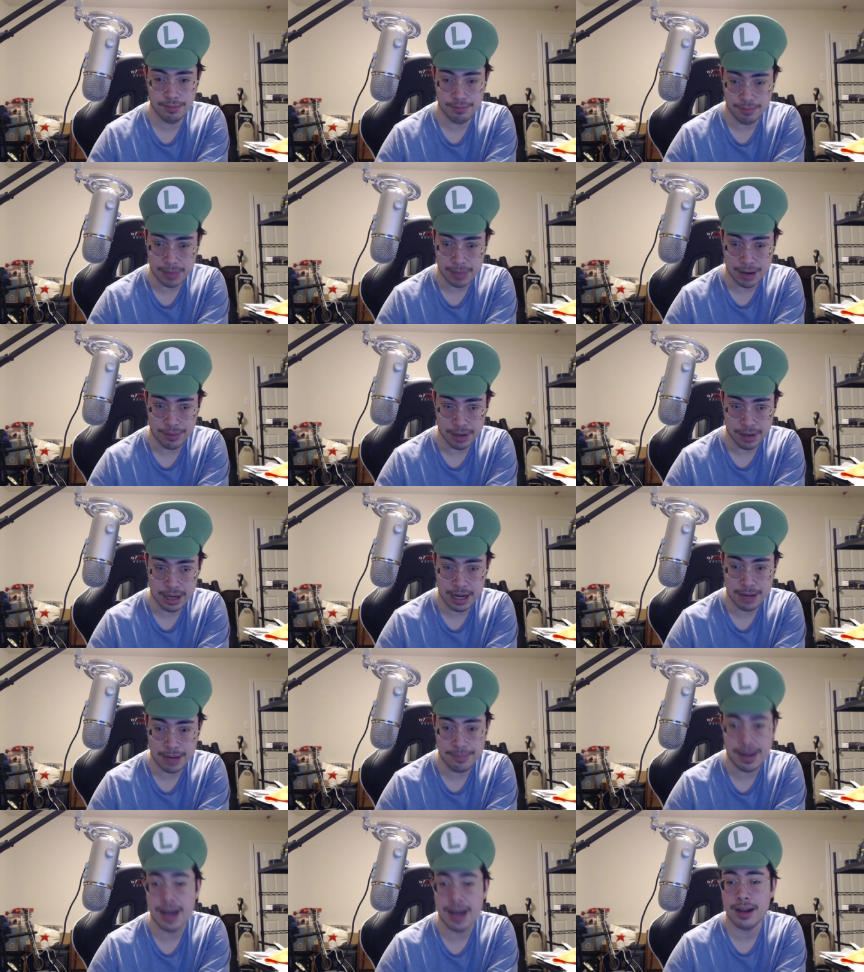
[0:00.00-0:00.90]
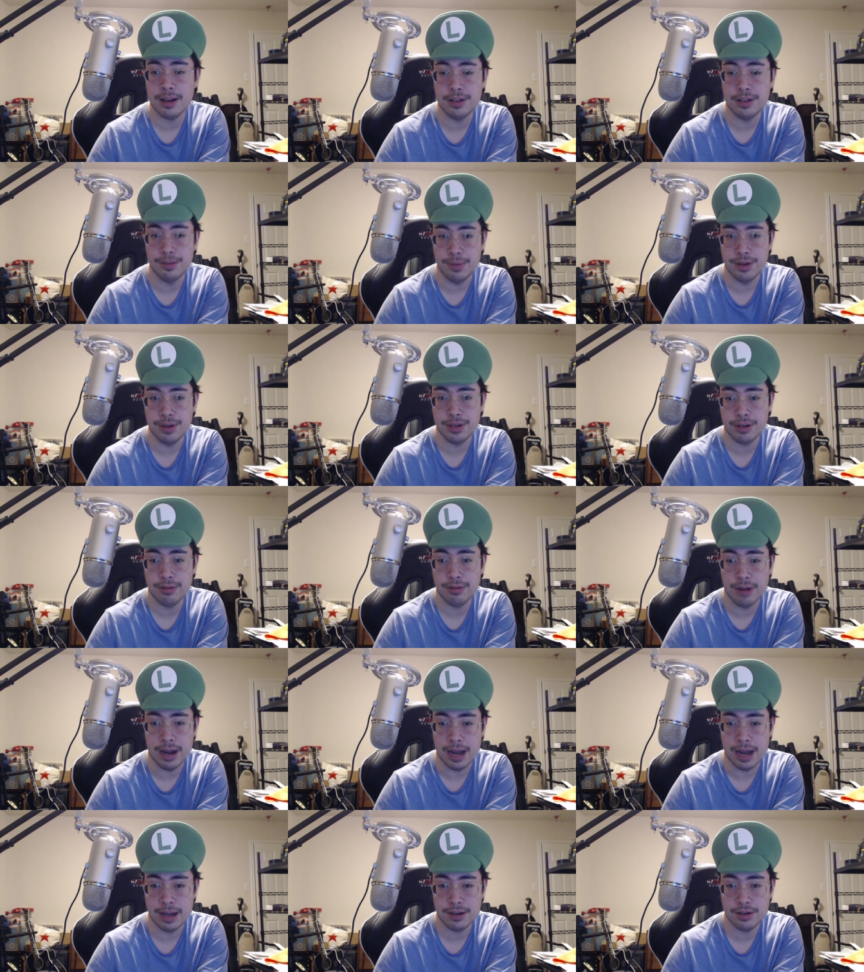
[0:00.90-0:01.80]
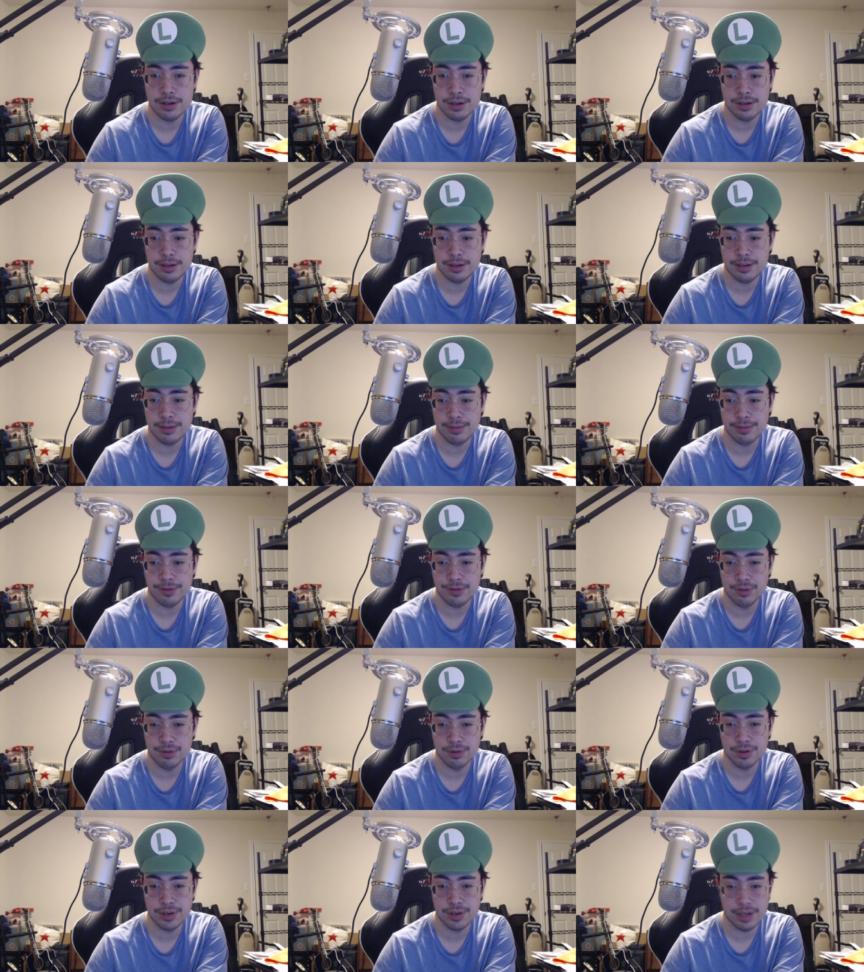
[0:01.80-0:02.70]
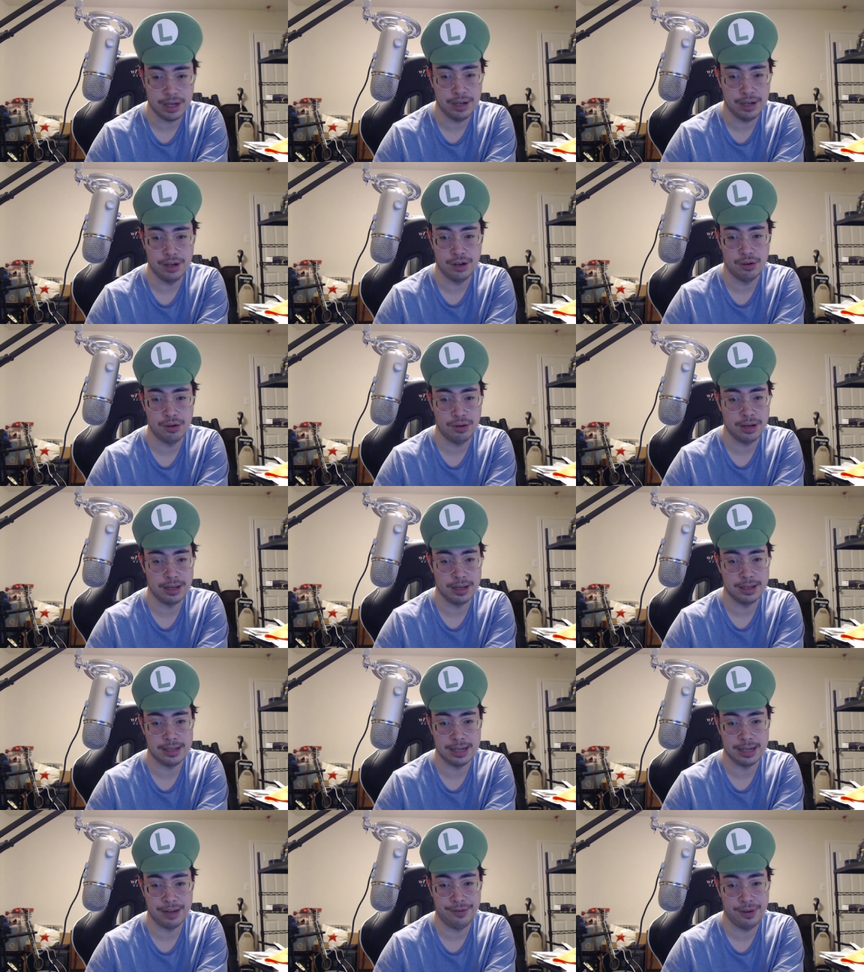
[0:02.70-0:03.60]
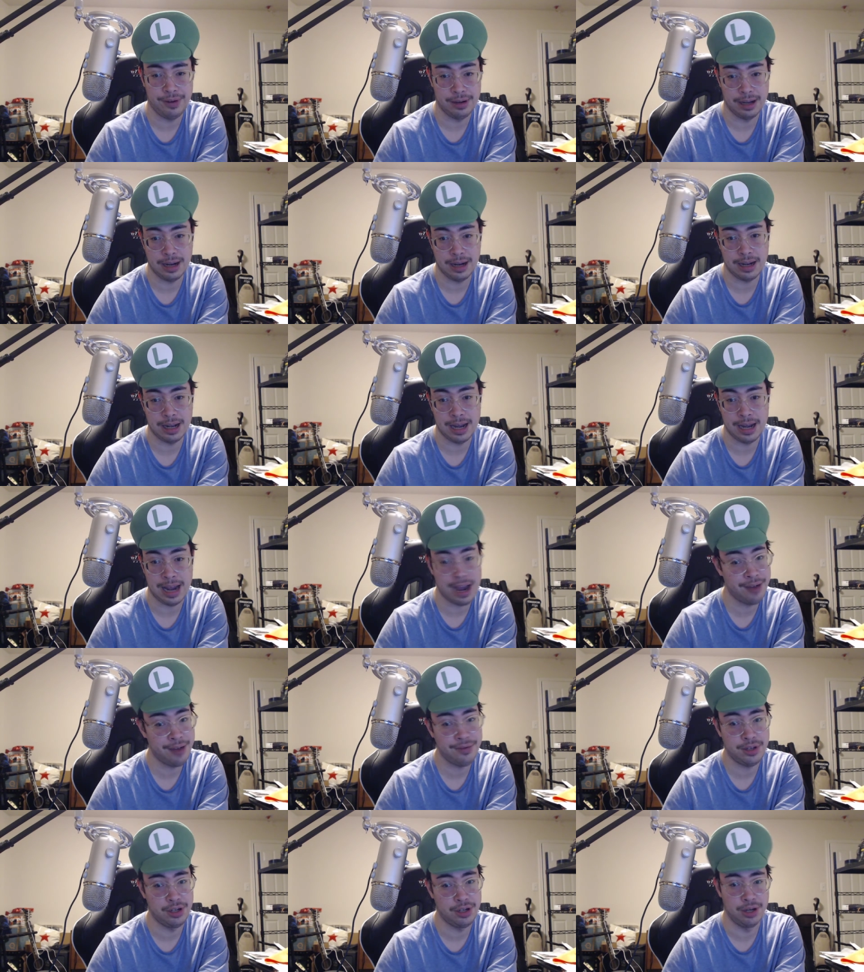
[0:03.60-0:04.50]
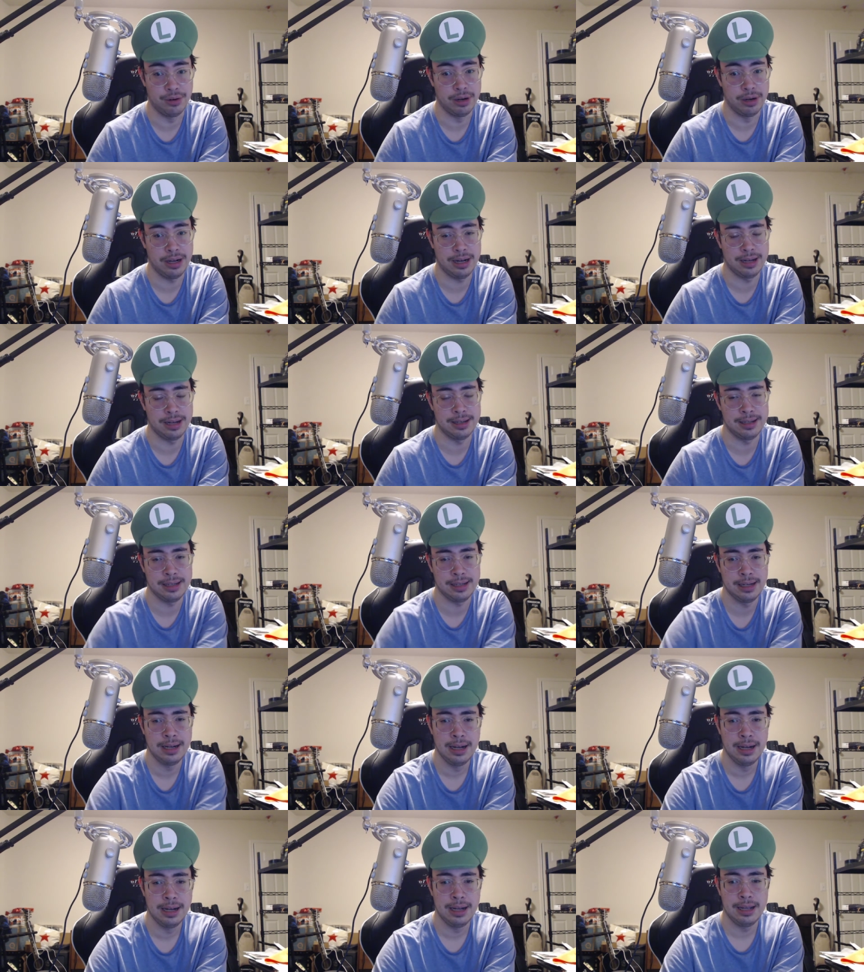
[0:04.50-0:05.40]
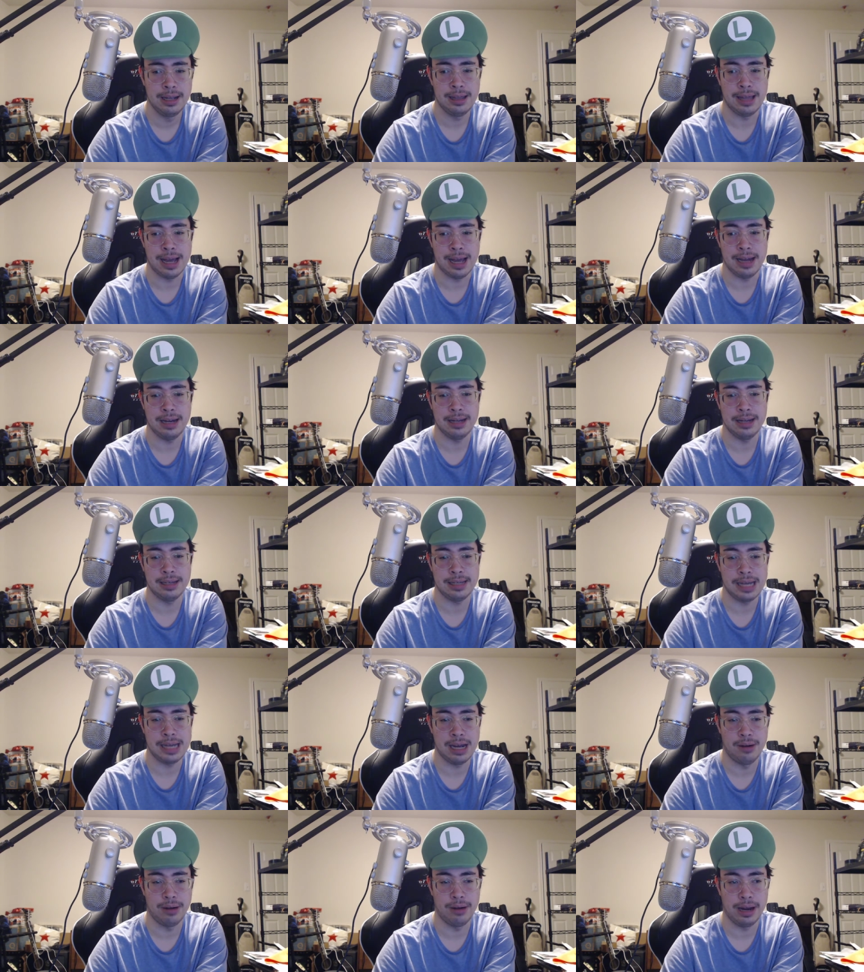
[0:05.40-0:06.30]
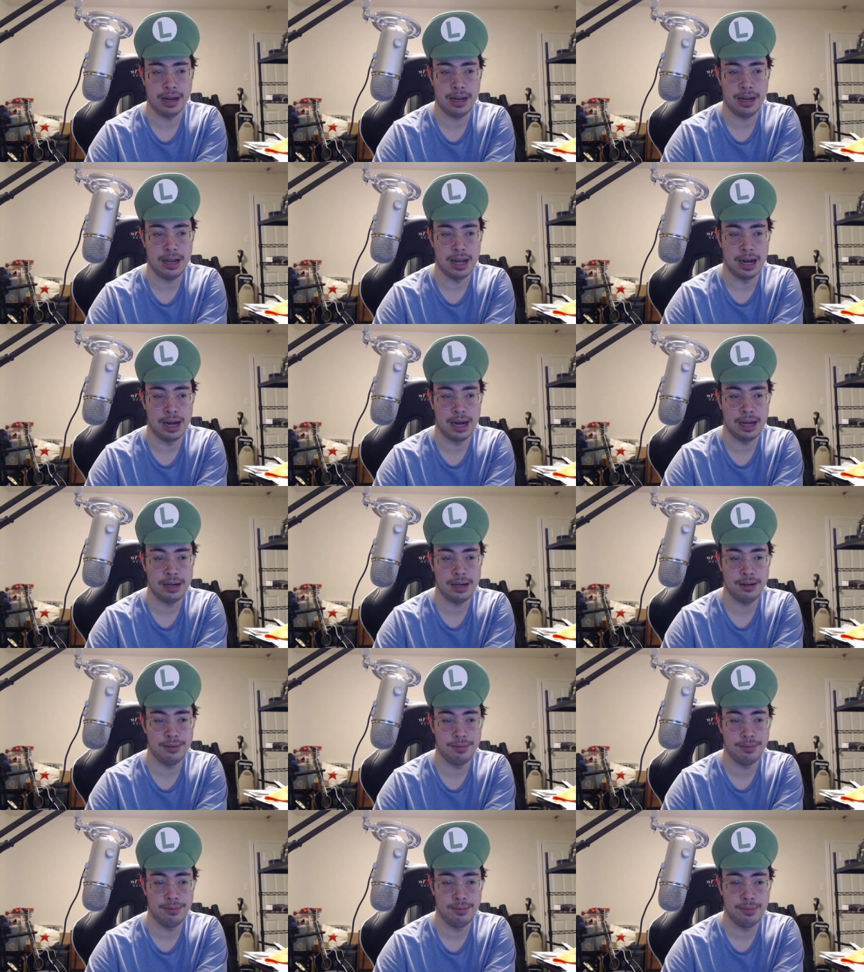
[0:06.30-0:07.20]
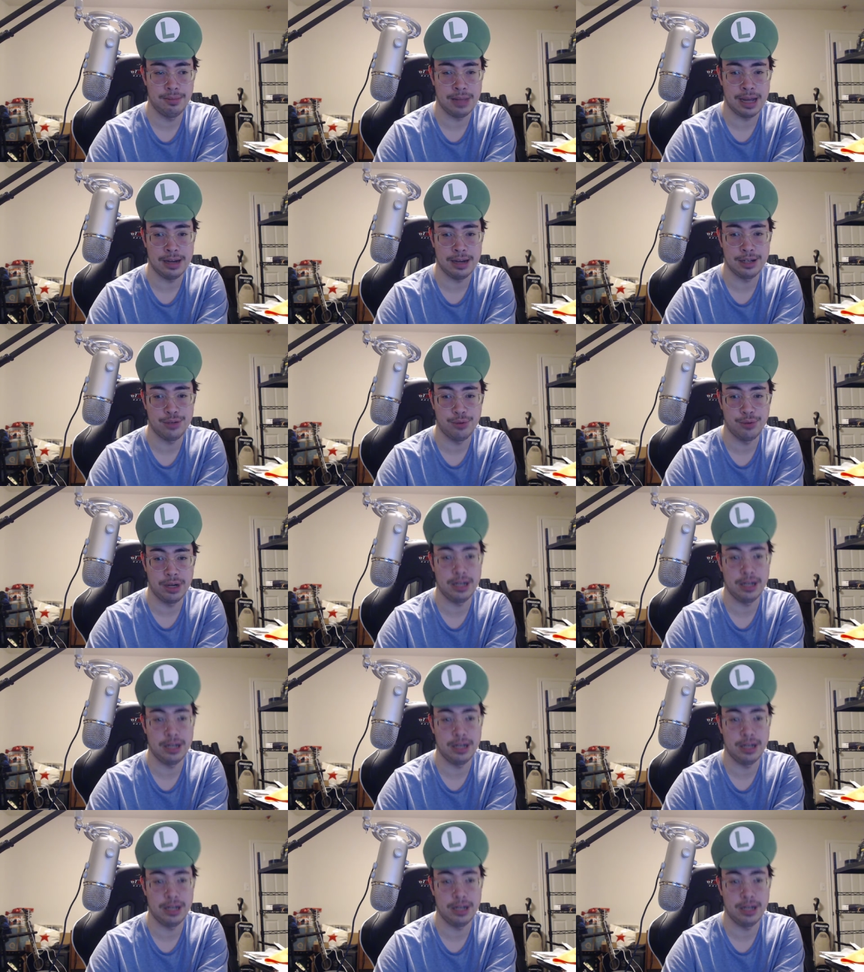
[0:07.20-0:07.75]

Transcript: I want to get back into music reactions. Of course, I do because I feel like I have to do it because that is how I got. That is what